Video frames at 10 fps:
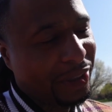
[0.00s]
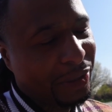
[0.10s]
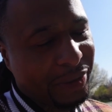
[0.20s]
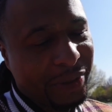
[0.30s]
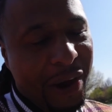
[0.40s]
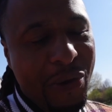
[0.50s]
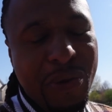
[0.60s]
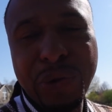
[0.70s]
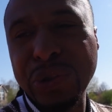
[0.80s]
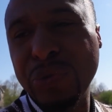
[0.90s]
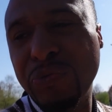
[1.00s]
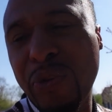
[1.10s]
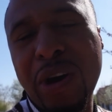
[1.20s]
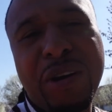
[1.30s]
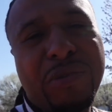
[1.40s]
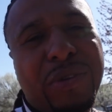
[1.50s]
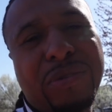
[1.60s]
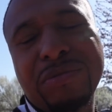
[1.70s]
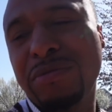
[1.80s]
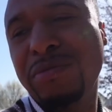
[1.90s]
So, you know, I don't go too far. I don't
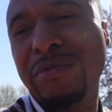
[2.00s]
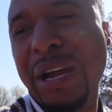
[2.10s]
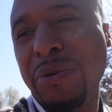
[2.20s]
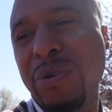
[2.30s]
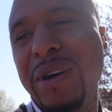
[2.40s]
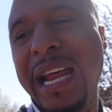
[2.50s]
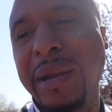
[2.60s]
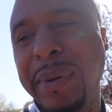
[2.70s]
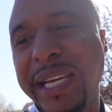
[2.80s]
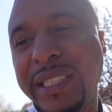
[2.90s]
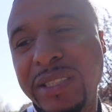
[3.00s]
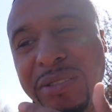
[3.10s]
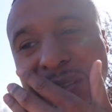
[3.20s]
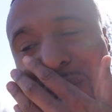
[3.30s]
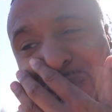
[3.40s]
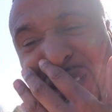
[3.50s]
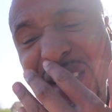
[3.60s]
go I don't go a lot of places, you know?